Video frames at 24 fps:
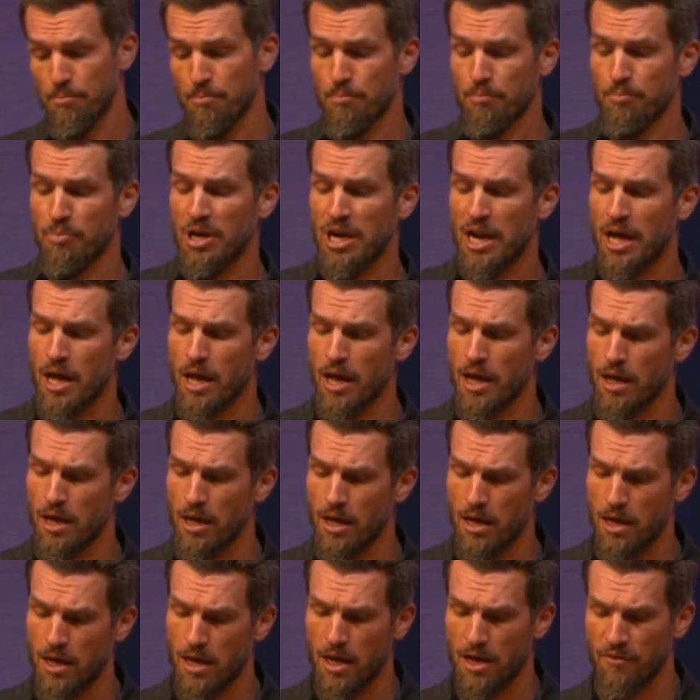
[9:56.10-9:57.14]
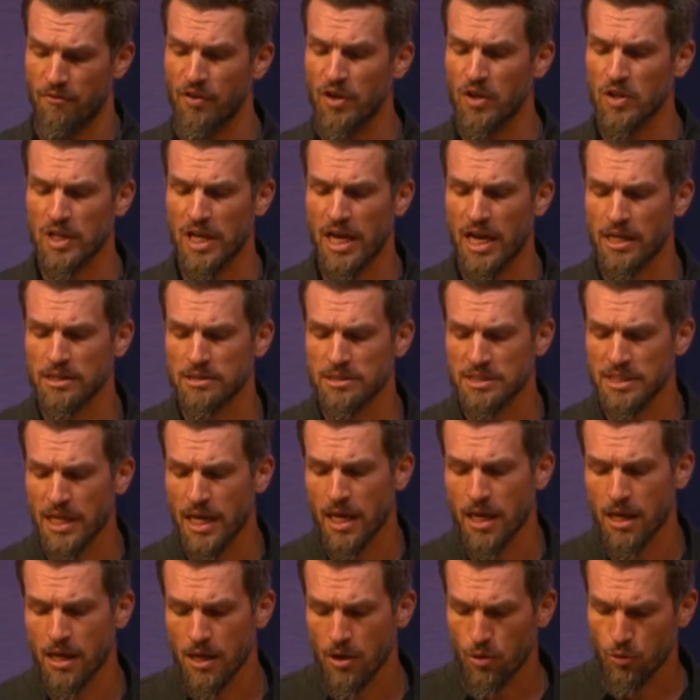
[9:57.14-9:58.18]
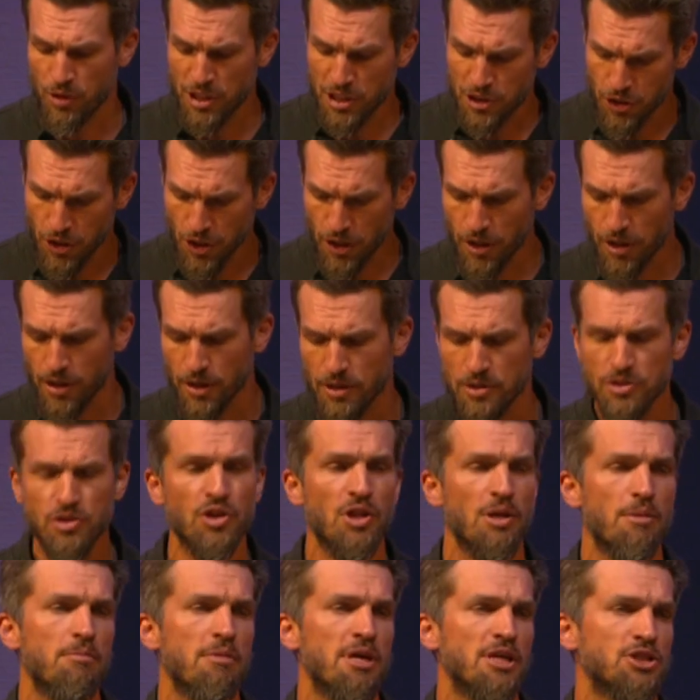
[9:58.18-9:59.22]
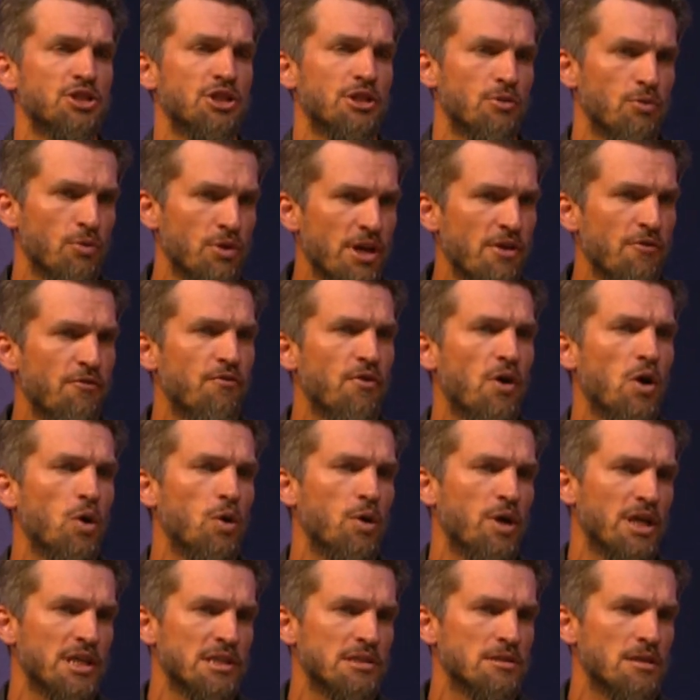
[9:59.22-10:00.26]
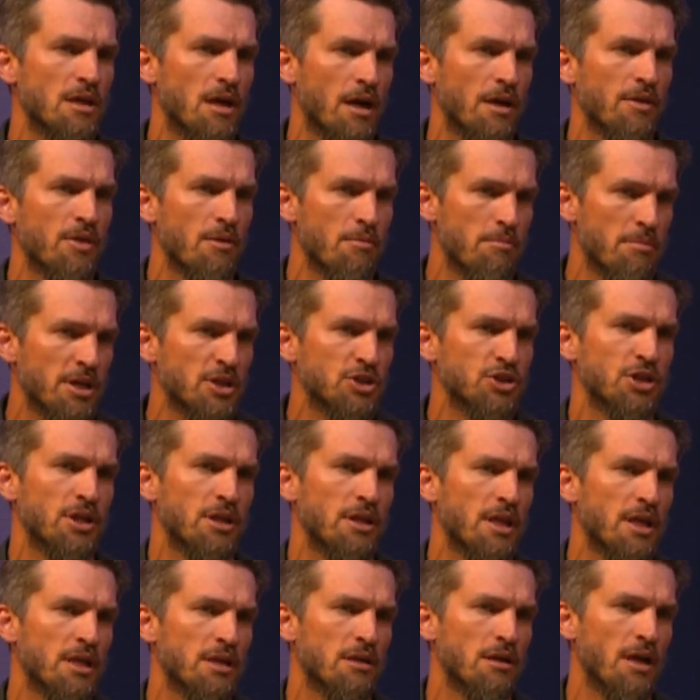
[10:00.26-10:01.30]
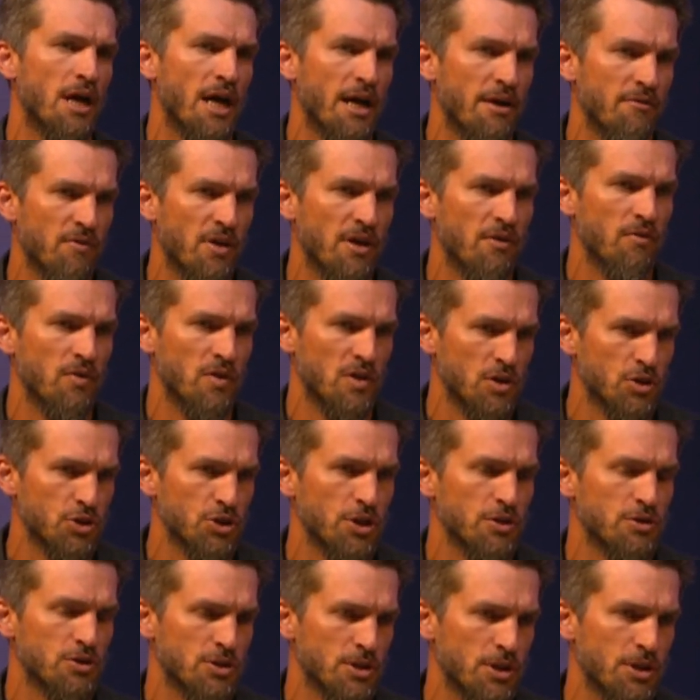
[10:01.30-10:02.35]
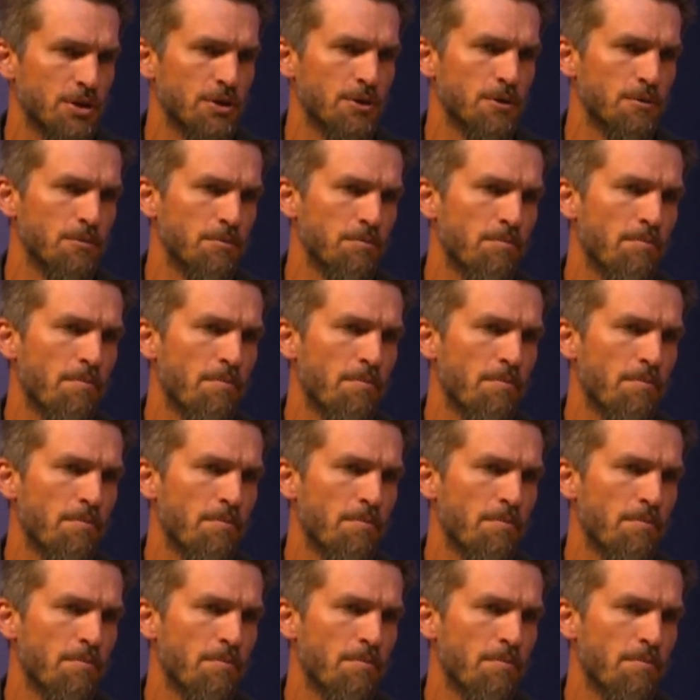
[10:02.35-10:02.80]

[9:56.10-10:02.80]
But I felt God say, return to the mission. Refocus on the mission that I've given the church to do.